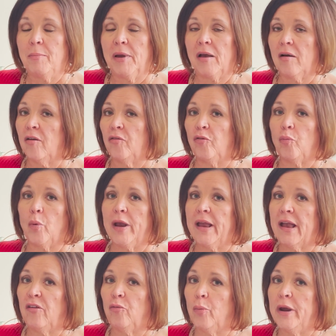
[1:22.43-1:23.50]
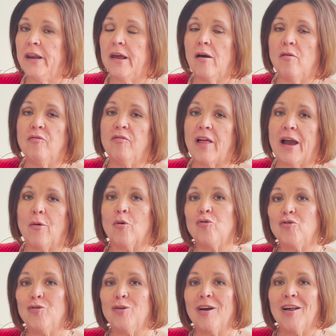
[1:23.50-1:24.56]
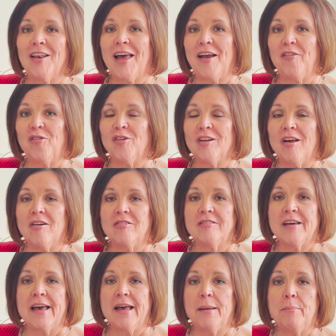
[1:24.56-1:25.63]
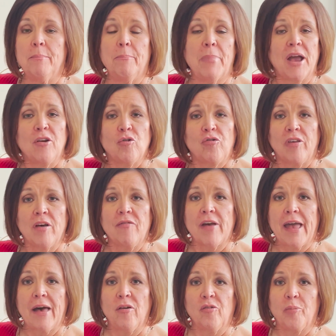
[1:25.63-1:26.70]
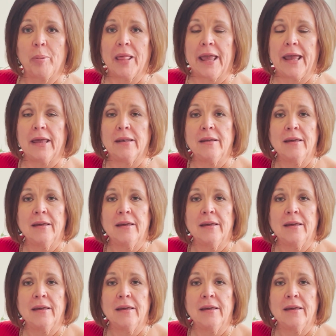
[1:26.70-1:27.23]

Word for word: because we, as we know, flowers do not last a long time, buy yourself a house plant.